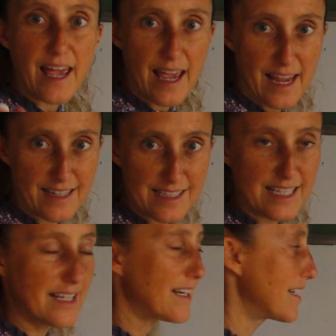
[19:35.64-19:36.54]

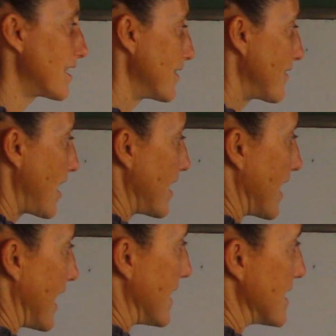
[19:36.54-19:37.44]
18. You got
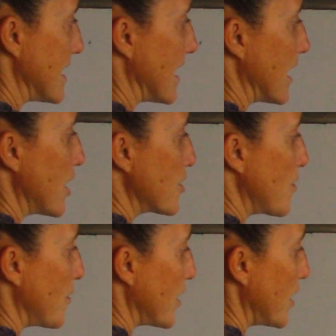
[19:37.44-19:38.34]
it, 18.
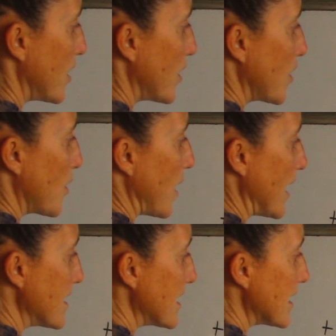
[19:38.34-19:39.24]
So
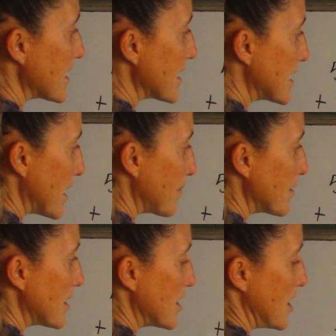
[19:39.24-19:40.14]
18 is a
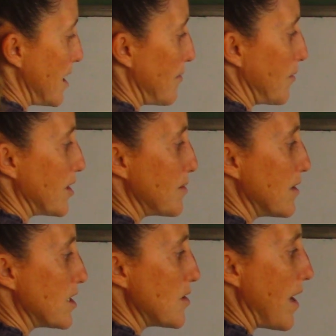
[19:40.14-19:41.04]
double-digit number, which
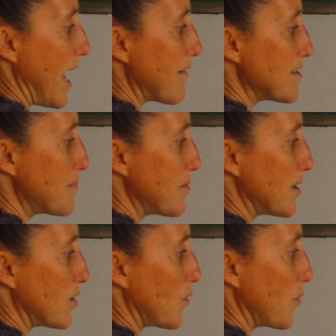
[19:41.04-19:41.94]
means you have to
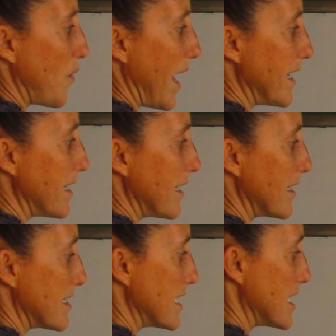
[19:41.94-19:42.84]
put the right
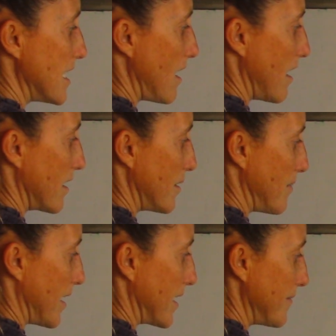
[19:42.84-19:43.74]
digit on the
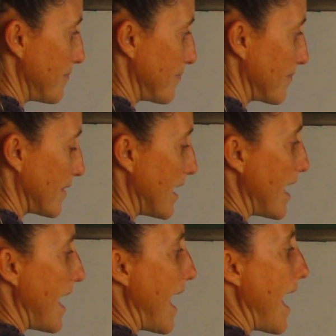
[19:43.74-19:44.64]
bottom
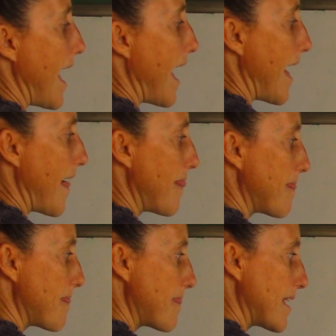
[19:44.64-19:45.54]

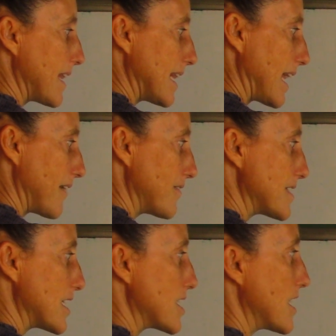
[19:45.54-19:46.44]
and the left
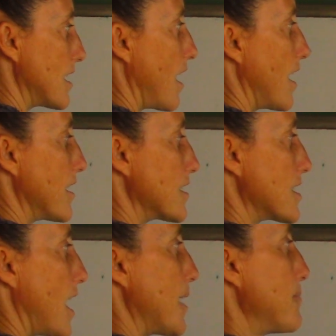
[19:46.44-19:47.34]
digit on
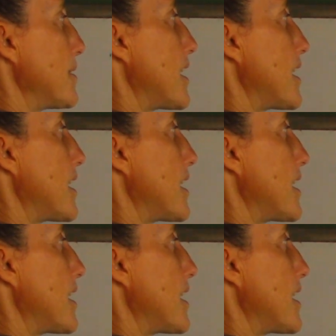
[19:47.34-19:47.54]
top of the